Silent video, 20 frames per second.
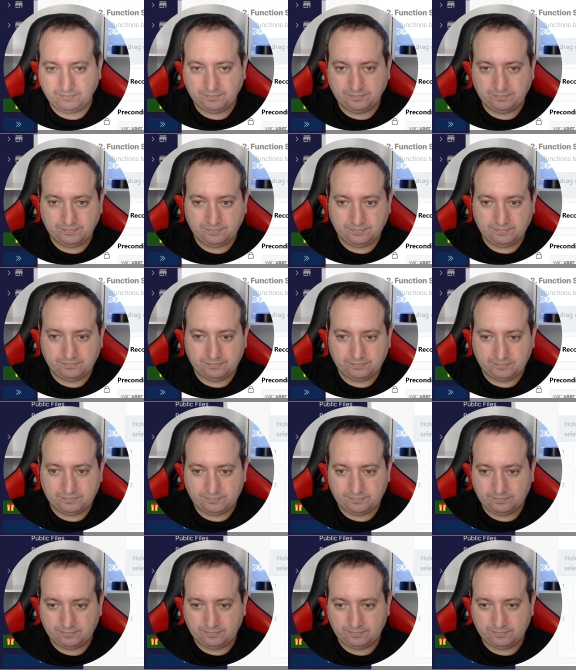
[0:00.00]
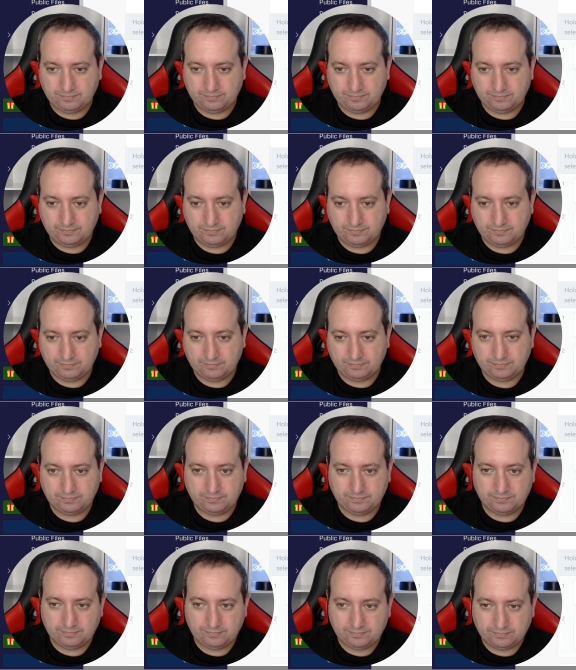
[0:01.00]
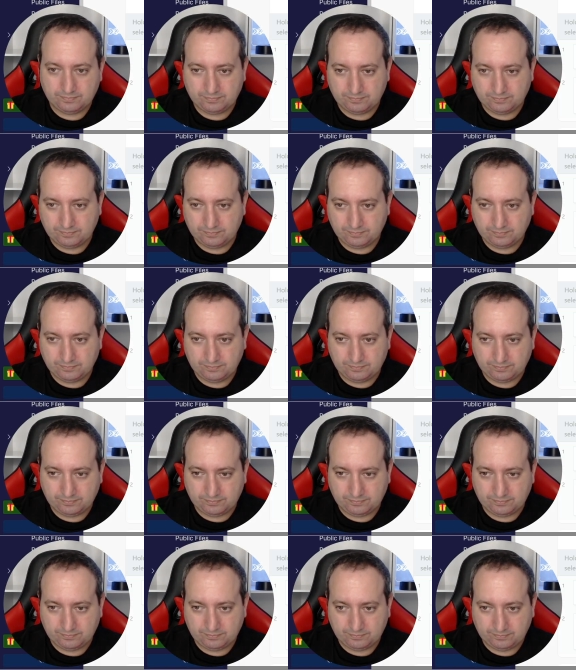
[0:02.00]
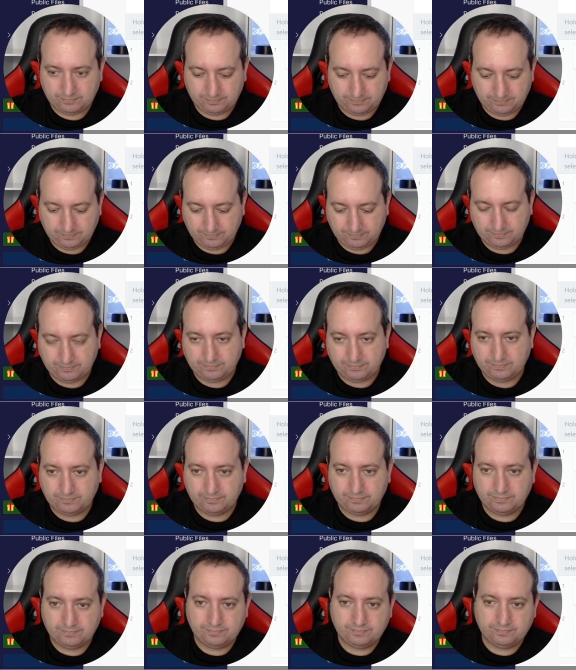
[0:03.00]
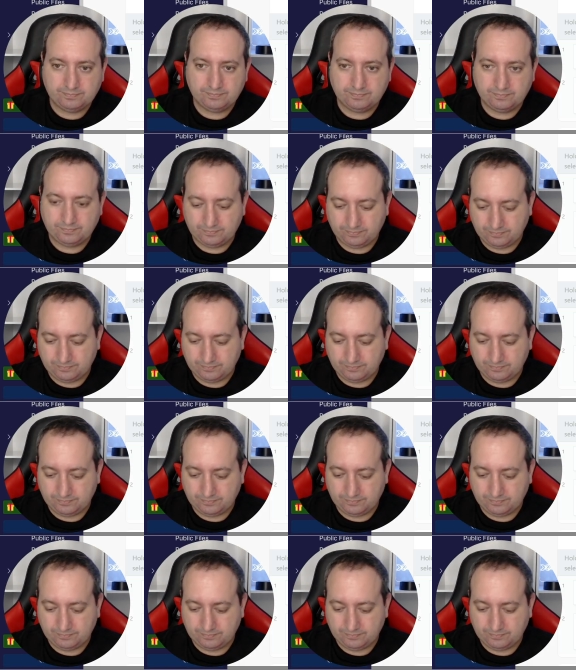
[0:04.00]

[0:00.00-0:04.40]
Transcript: Nothing is said.